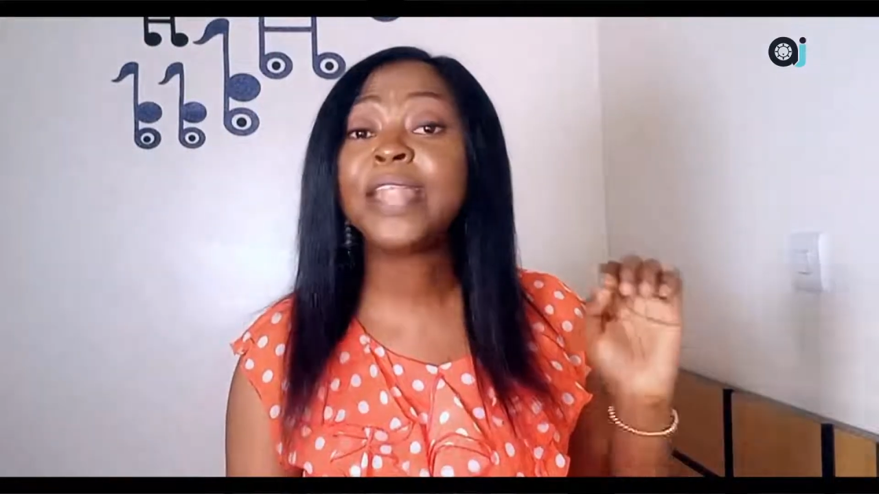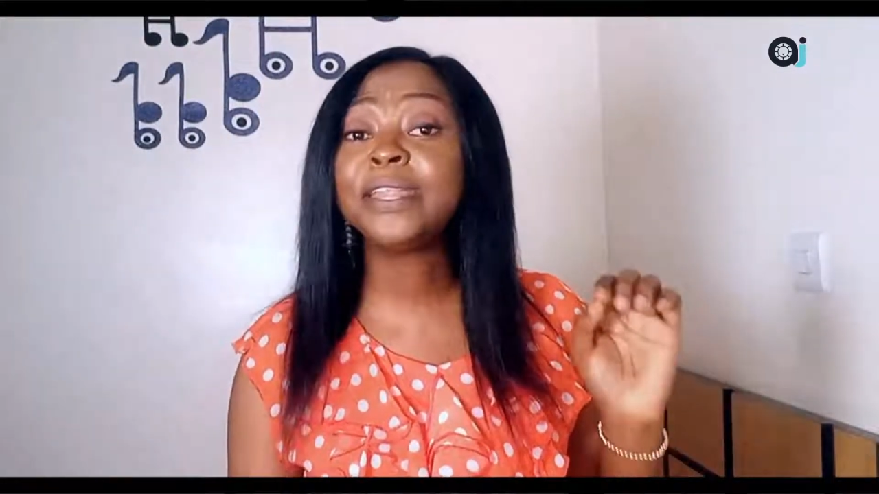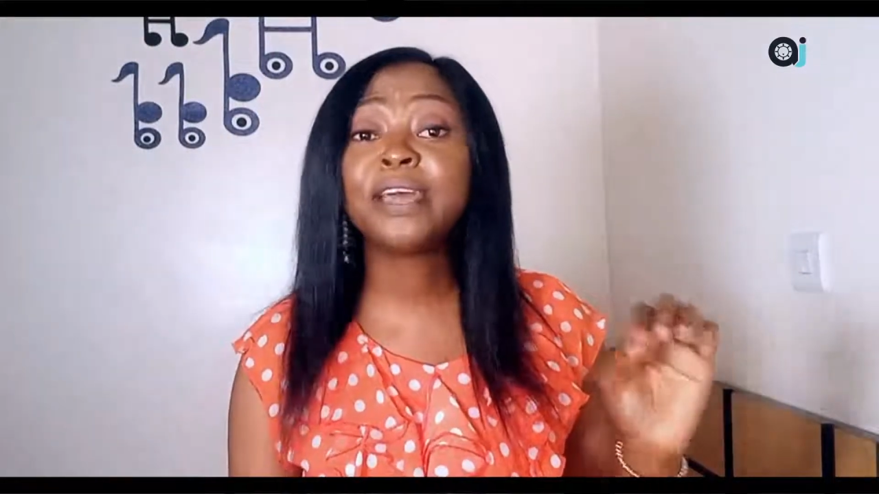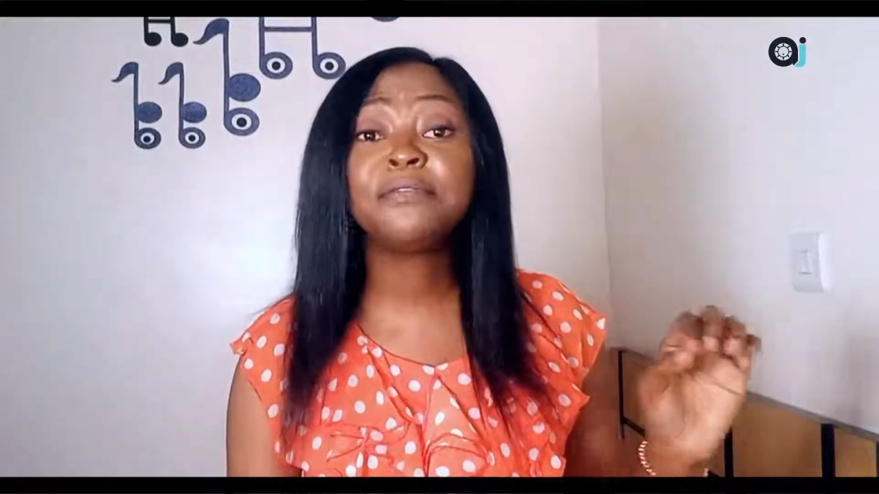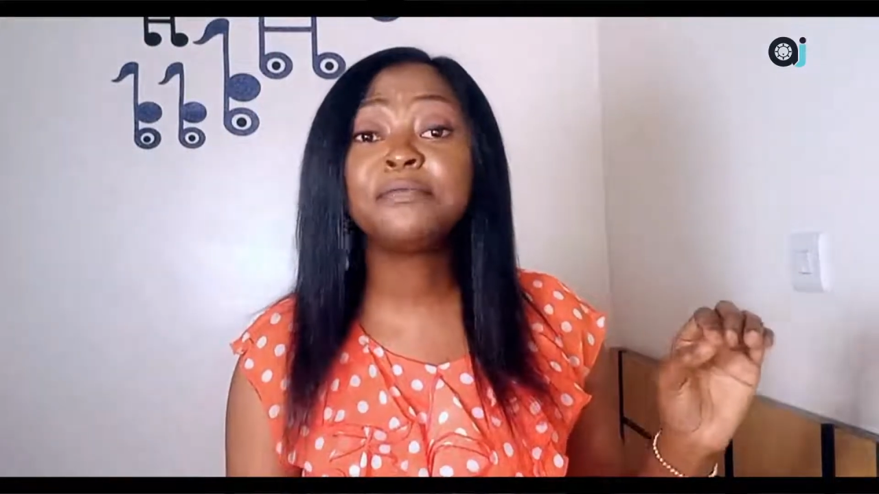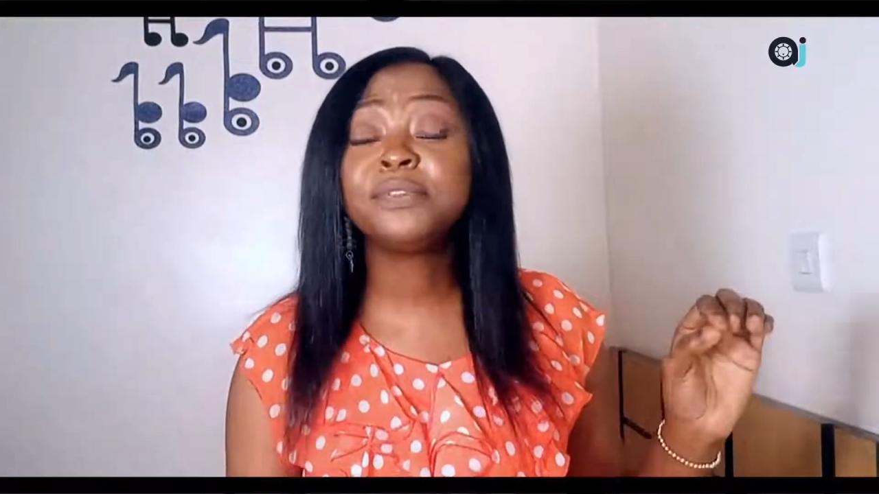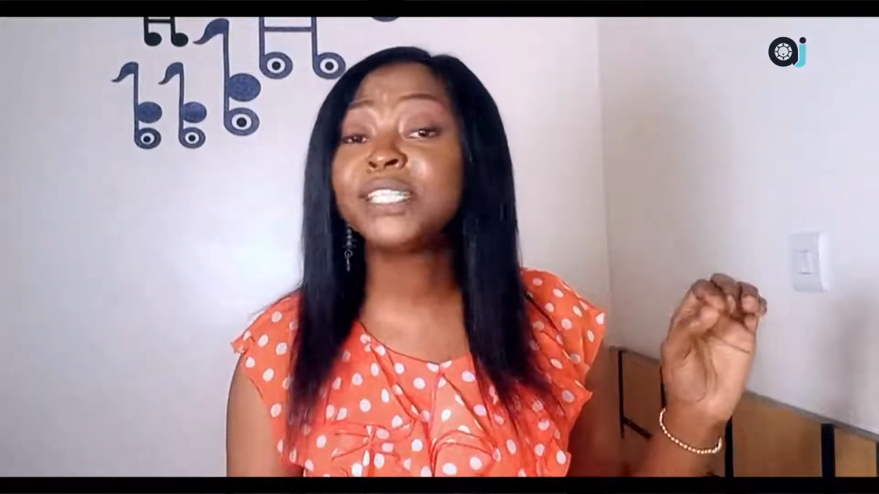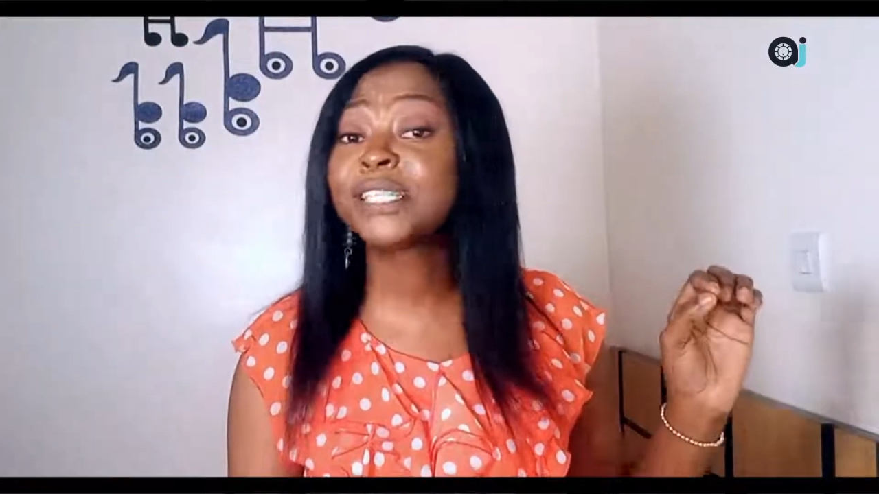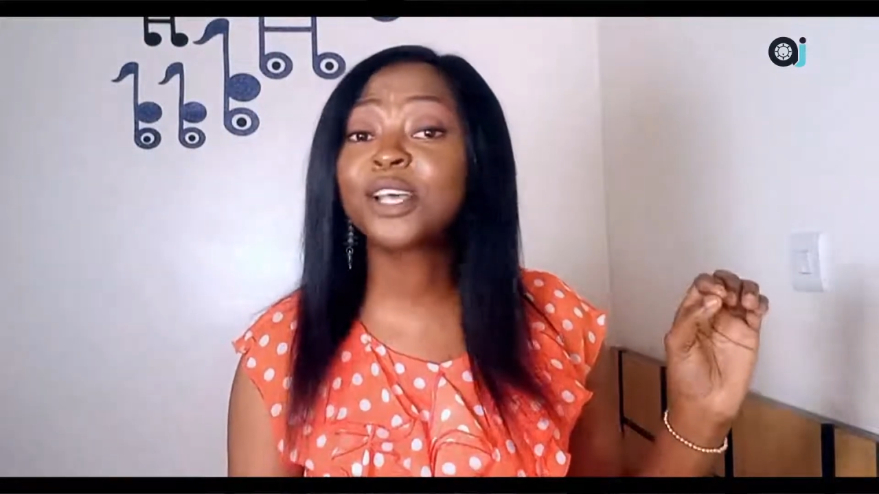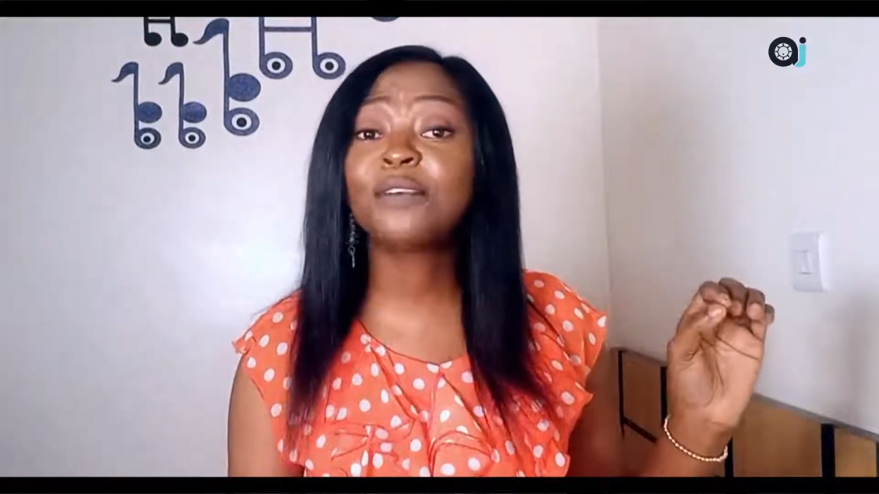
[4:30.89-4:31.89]
and then I
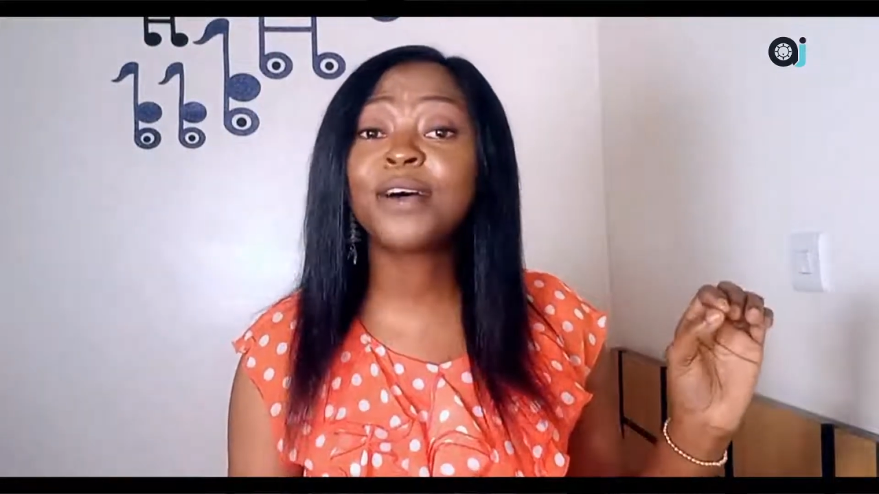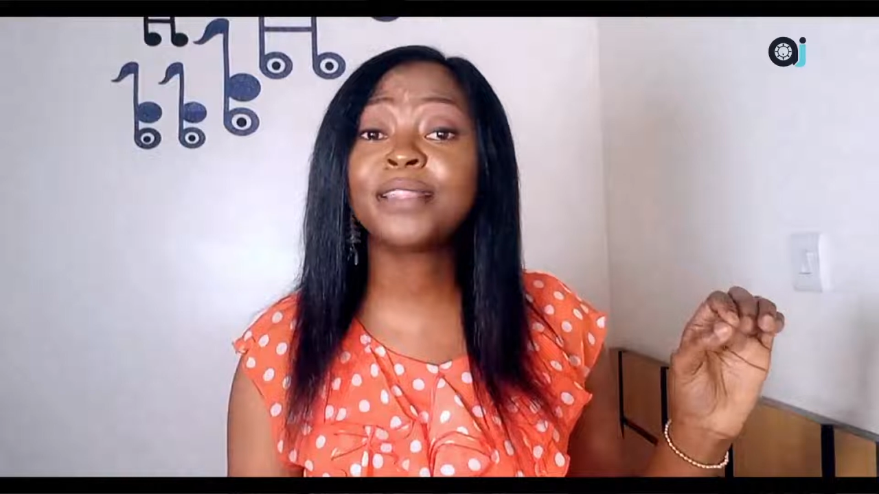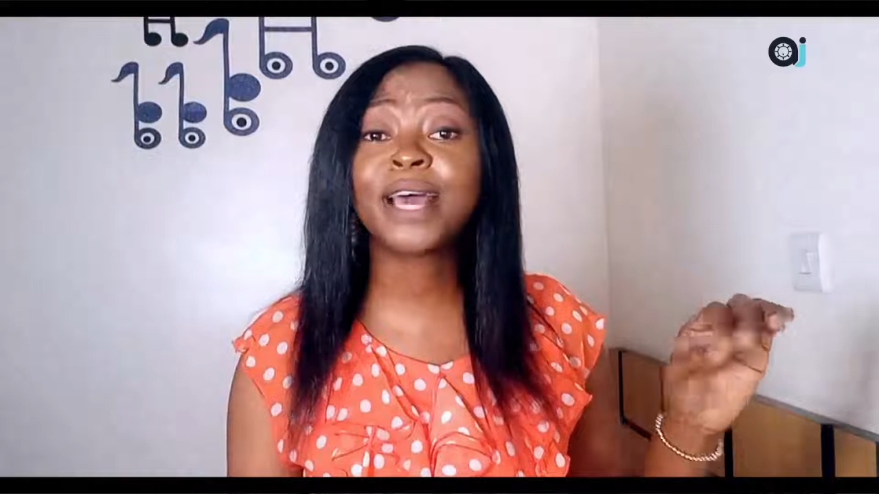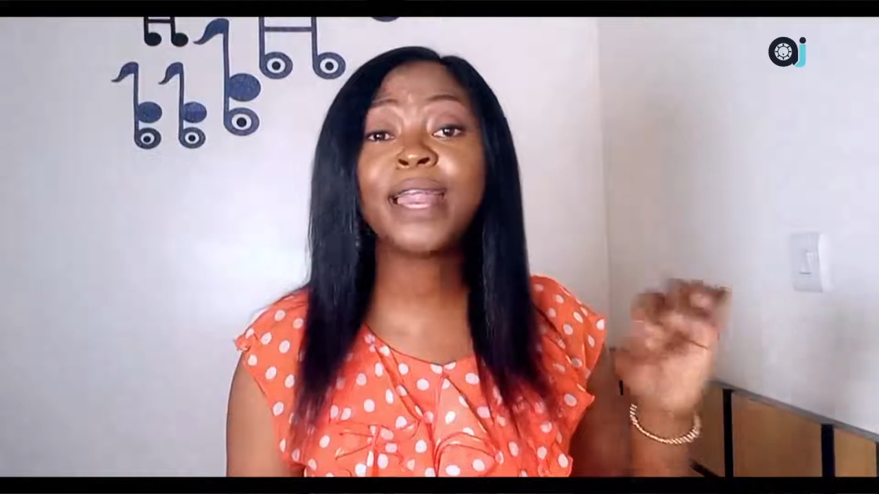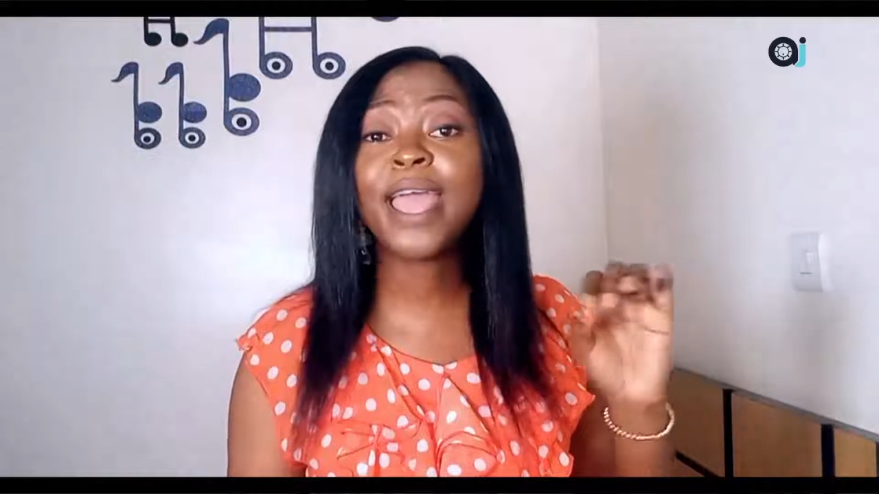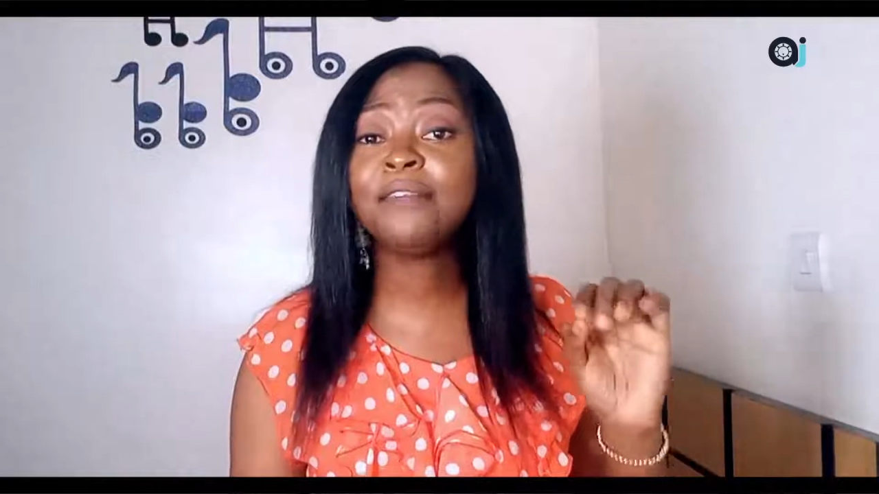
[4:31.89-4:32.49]
discovered that